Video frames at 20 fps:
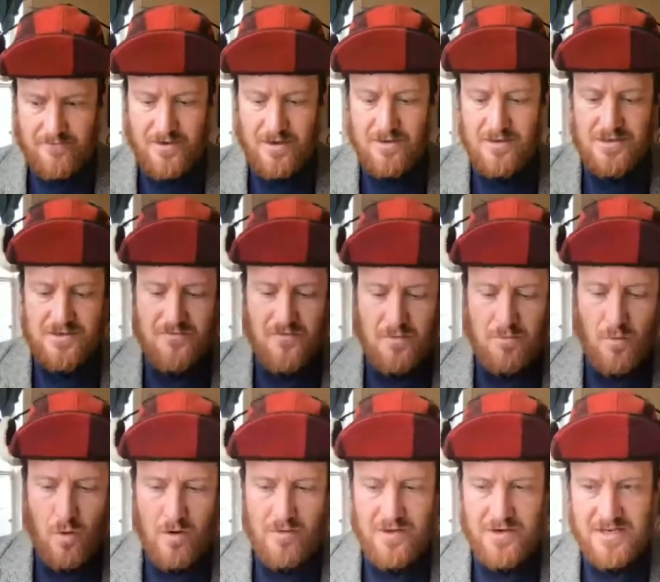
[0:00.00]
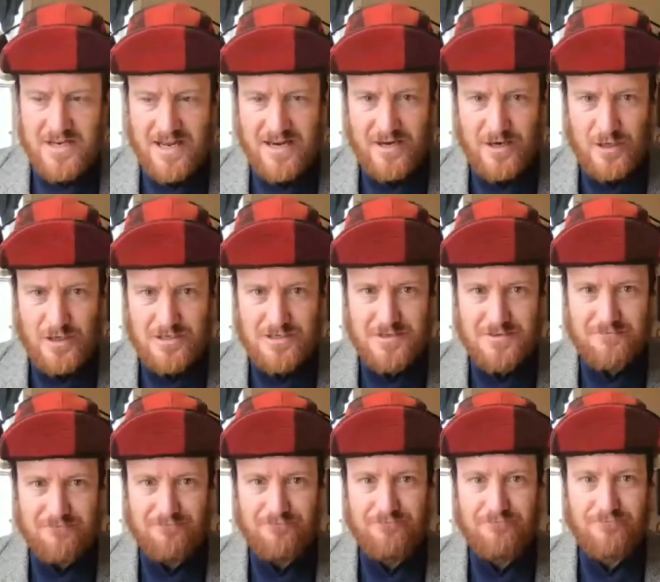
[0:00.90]
I've done this for more than 10
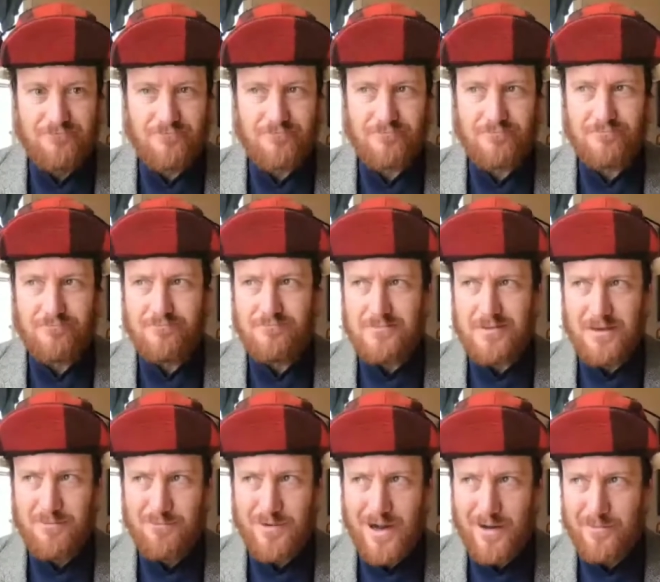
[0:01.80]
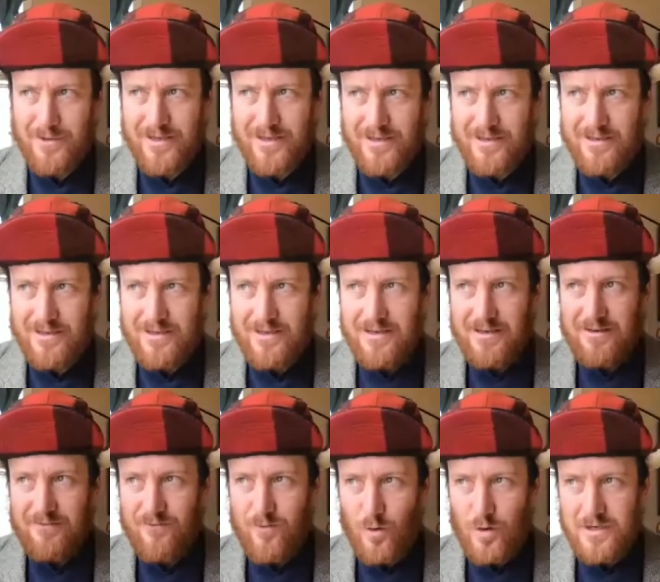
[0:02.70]
years, probably
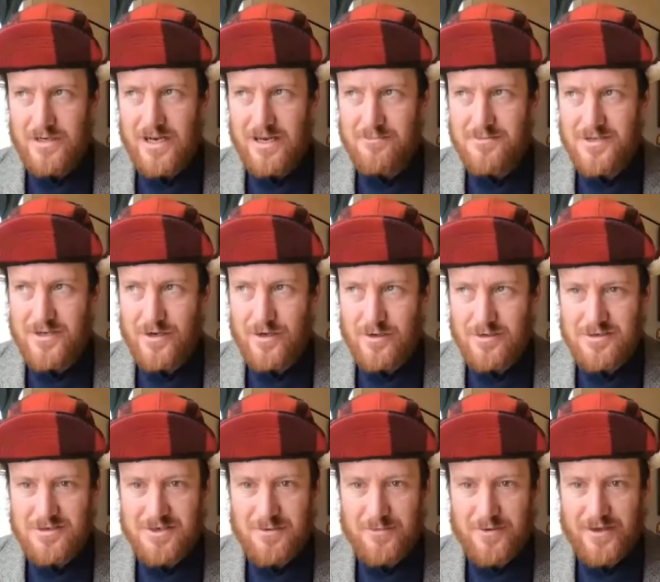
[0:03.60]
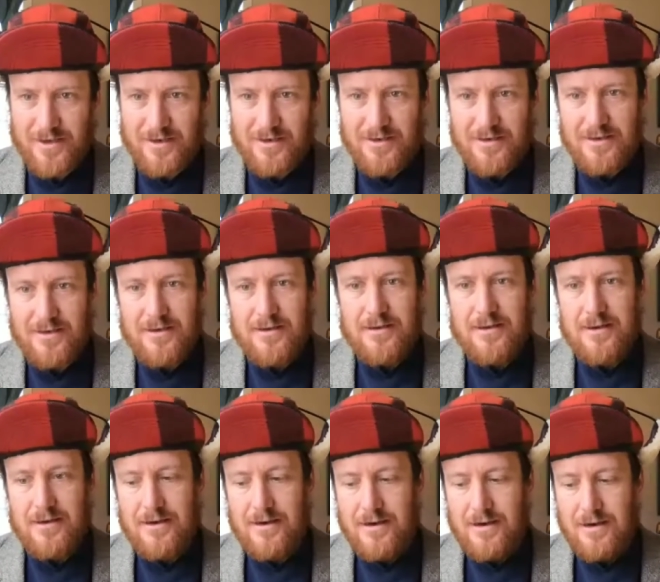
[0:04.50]
four times a year or something,
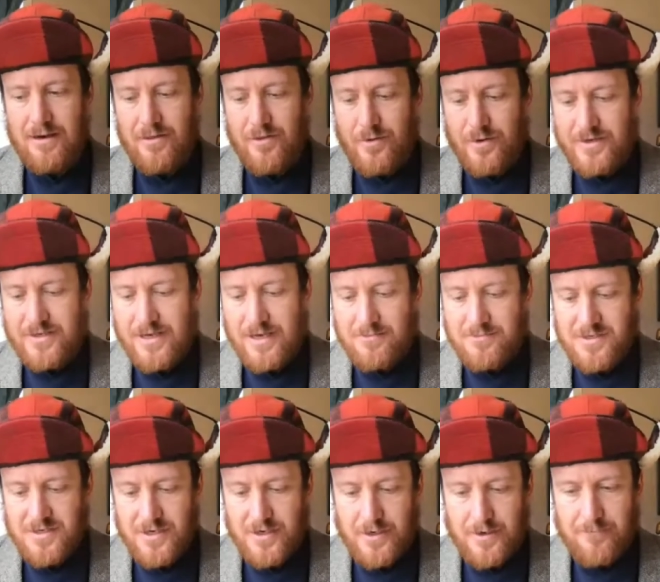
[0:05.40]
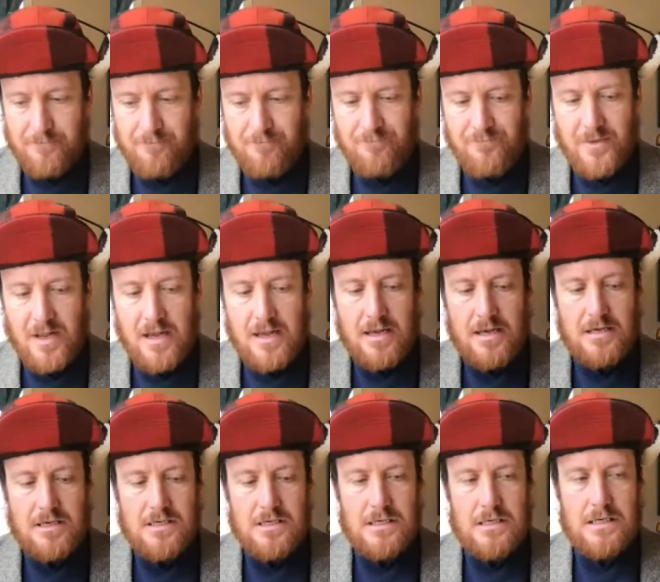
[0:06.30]
three times a year.
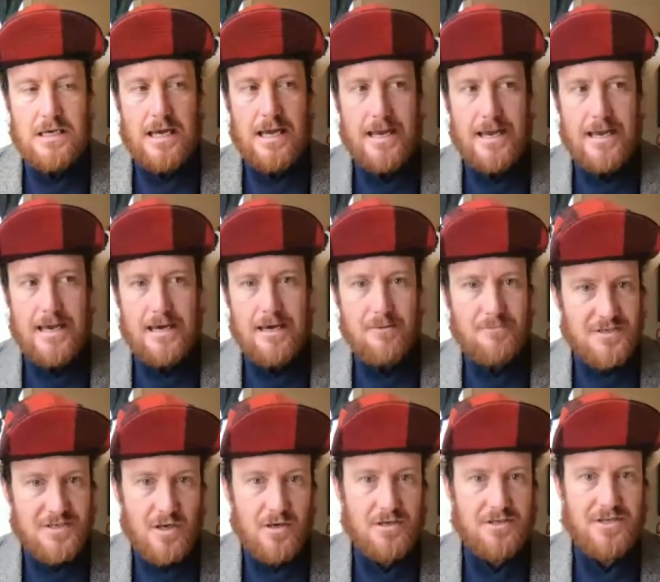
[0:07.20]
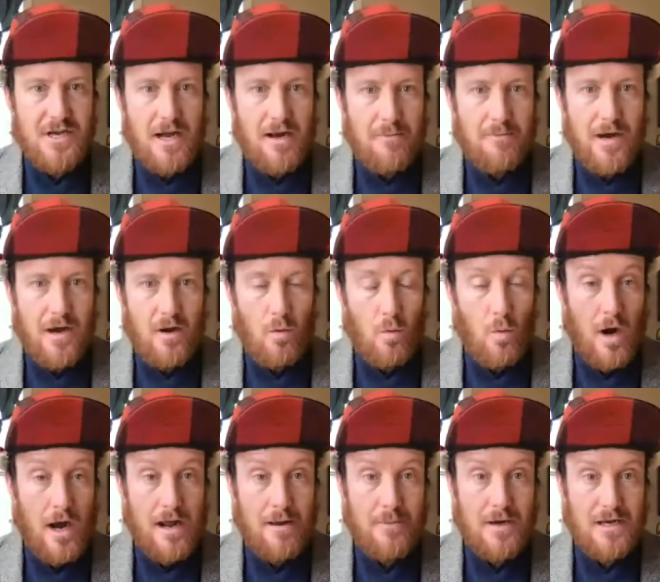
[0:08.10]
And I'm still excited about it.
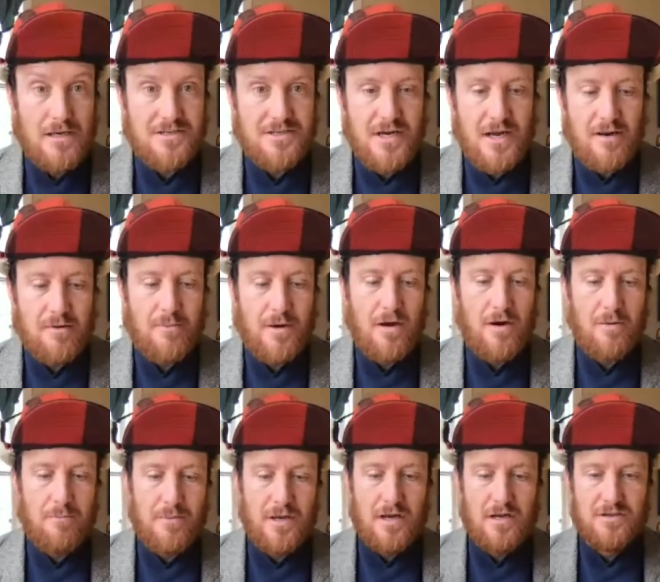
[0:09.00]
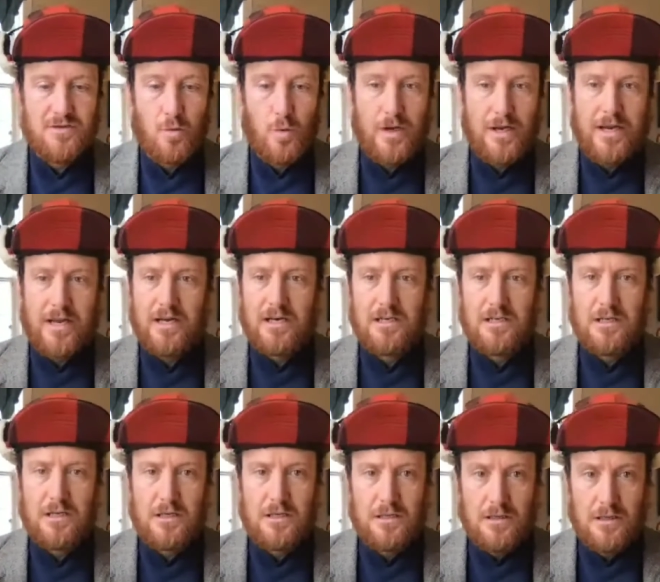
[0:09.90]
Why am I excited about it? Because we
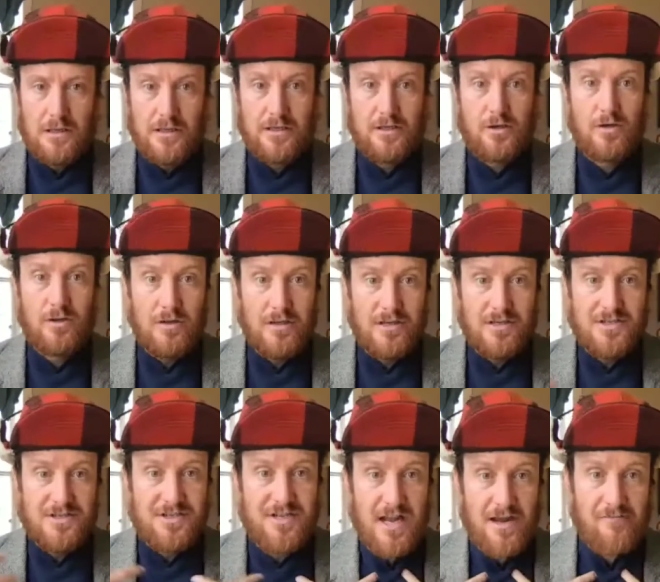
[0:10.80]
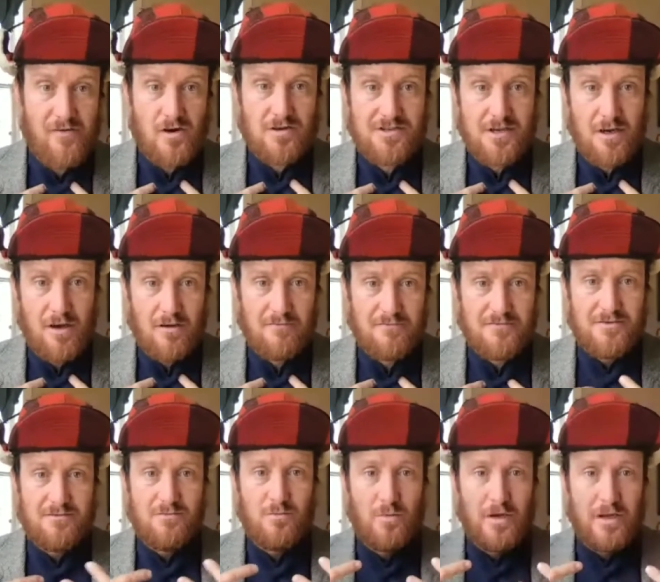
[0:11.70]
can literally save
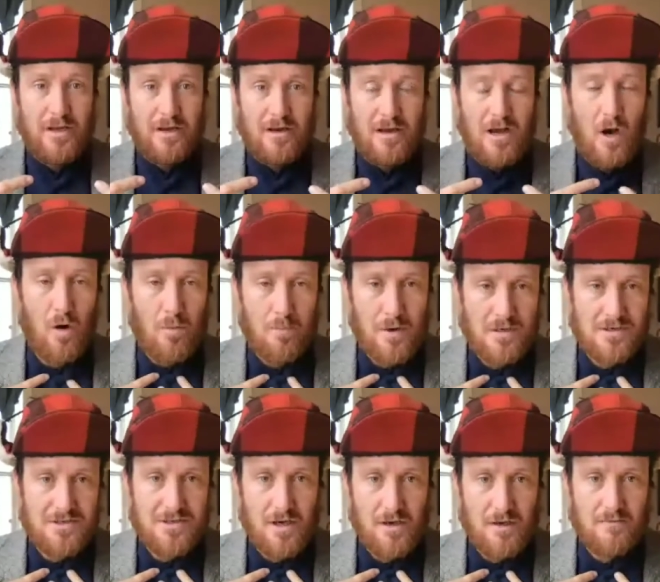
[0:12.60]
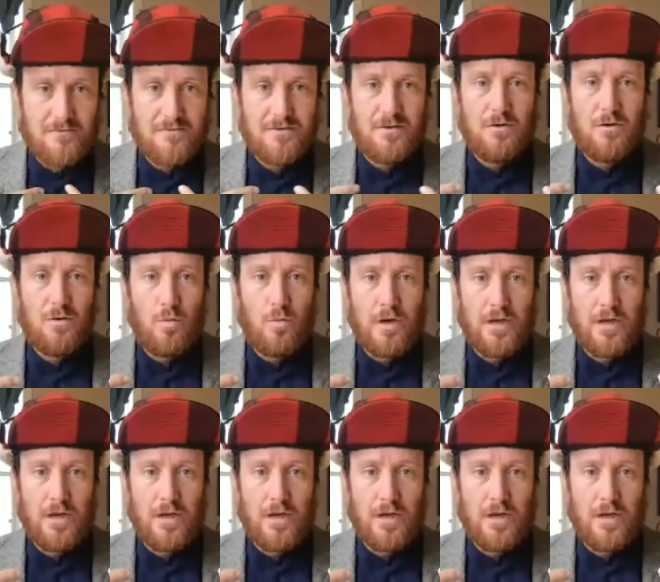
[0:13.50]
ourselves. We can help ourselves.